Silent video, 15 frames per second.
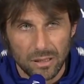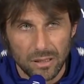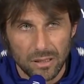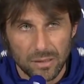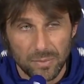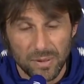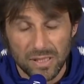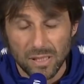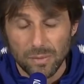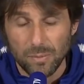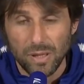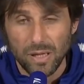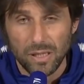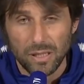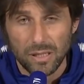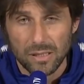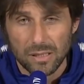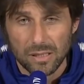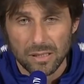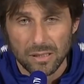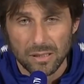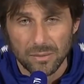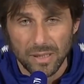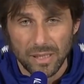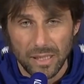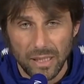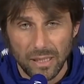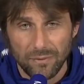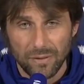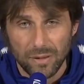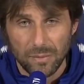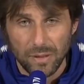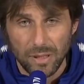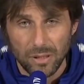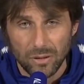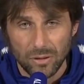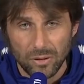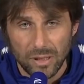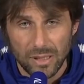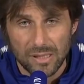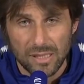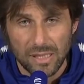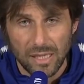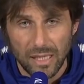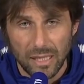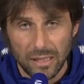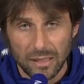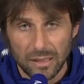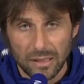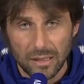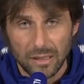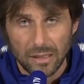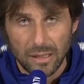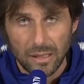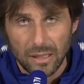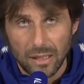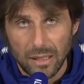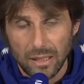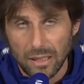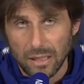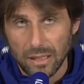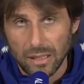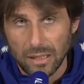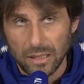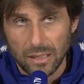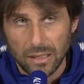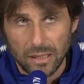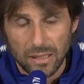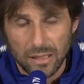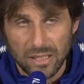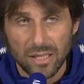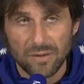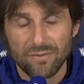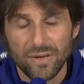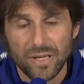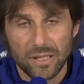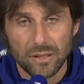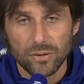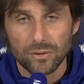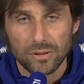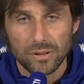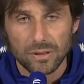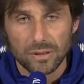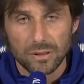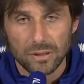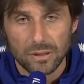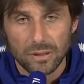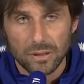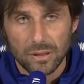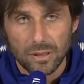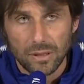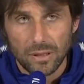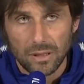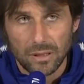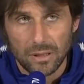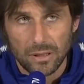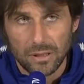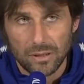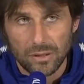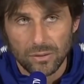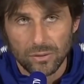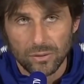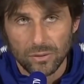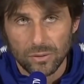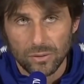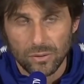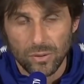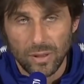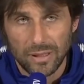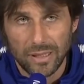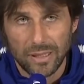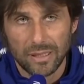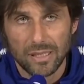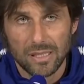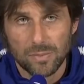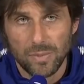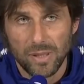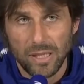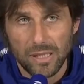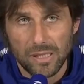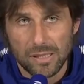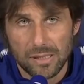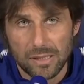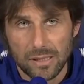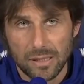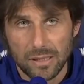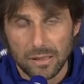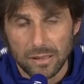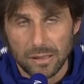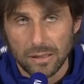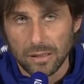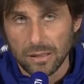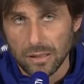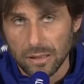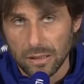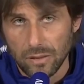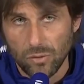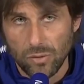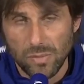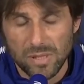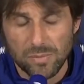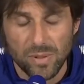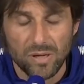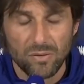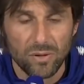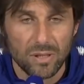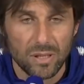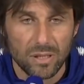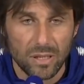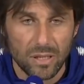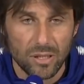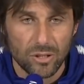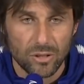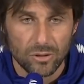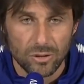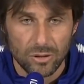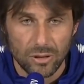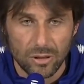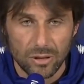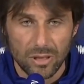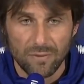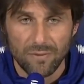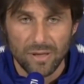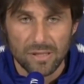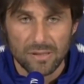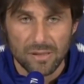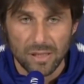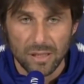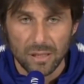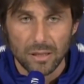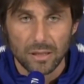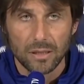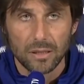special players, Mane, Firmino and Salah. They are very good to attack the space, and we must pay great attention defensively.